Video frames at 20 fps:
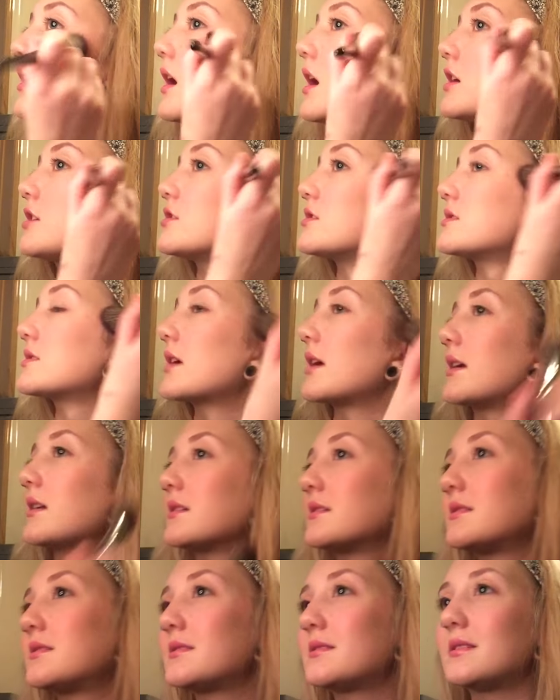I just kind
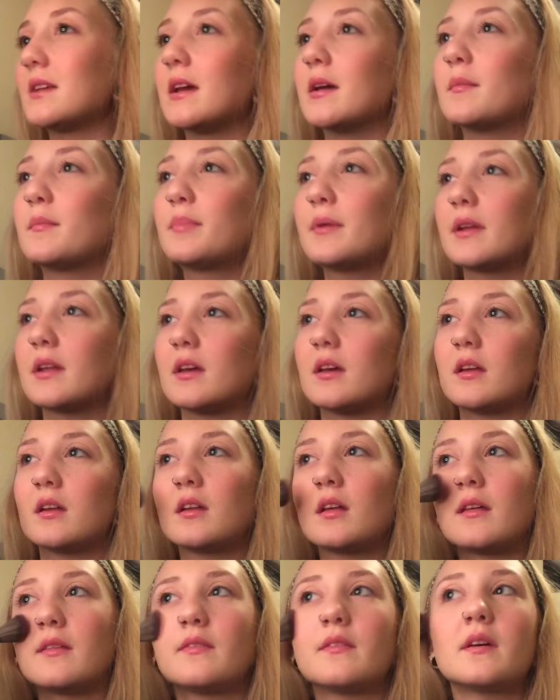of stamp it
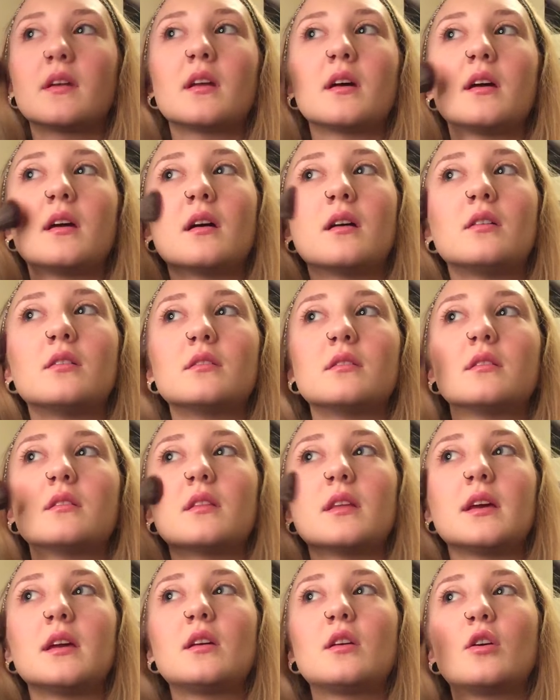in, and then I'll
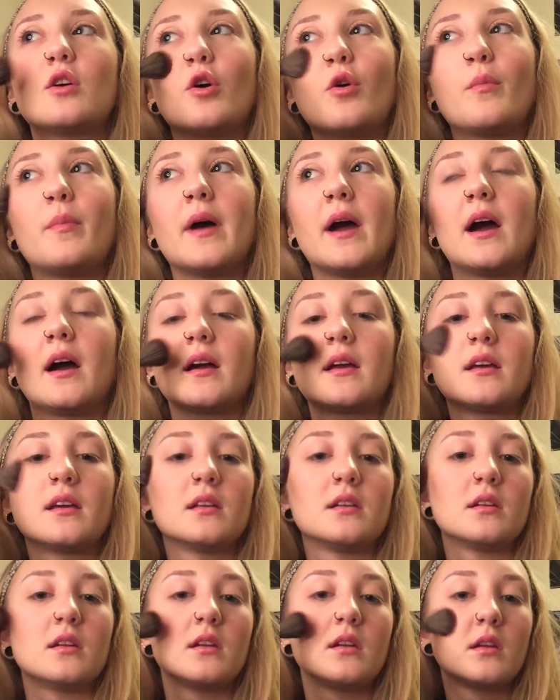like go back
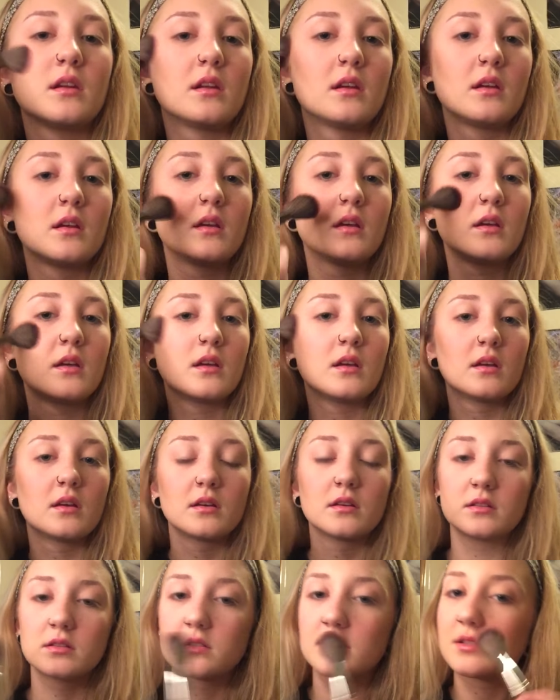and
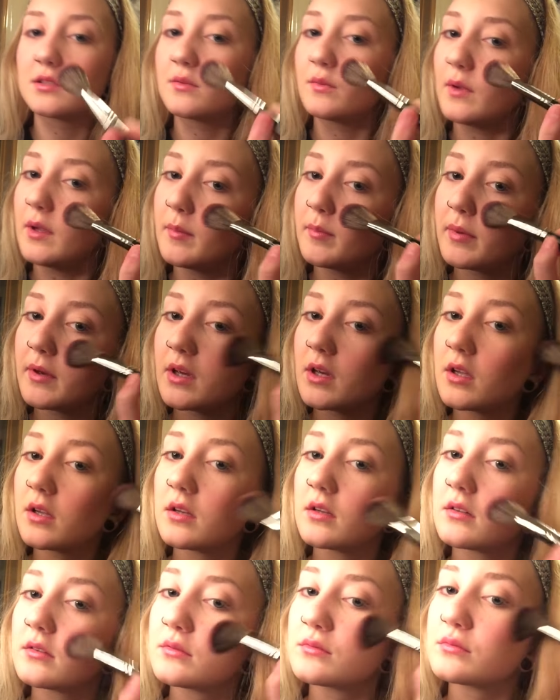sweep it.